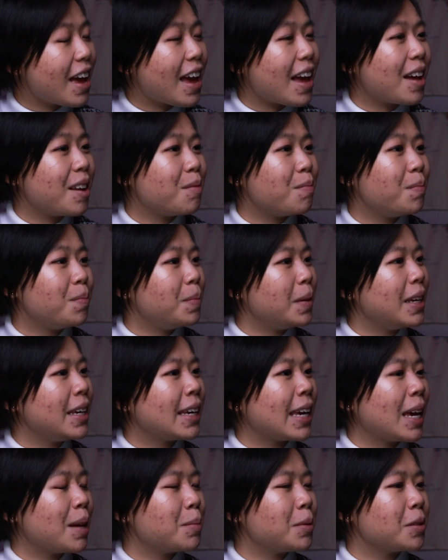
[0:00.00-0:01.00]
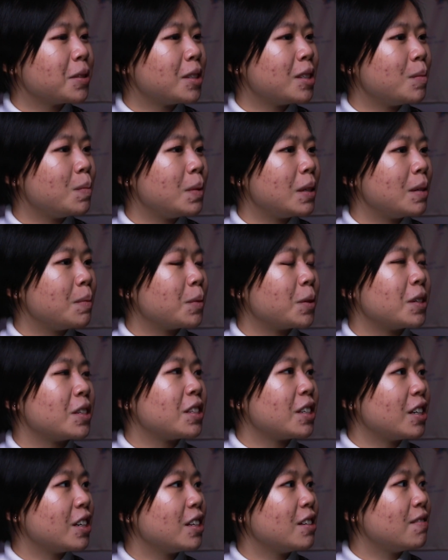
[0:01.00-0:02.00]
and being able to be more
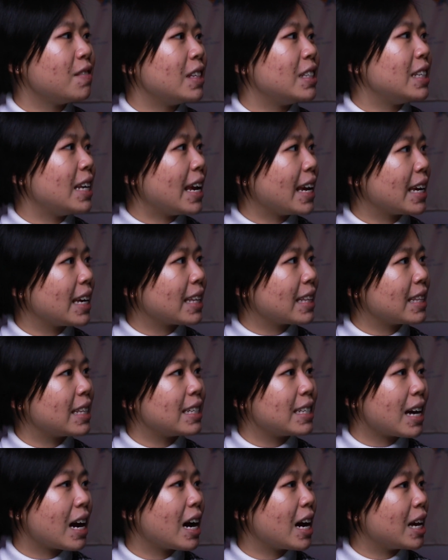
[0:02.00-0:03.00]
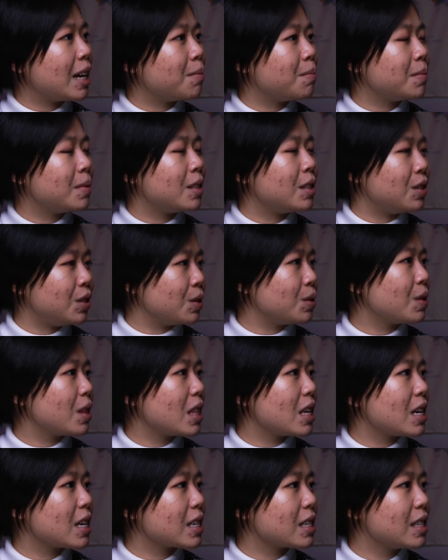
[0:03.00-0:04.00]
assertive and taking the time to do
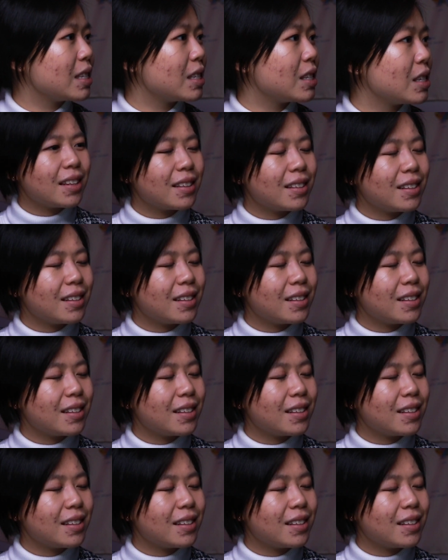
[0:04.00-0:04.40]
things.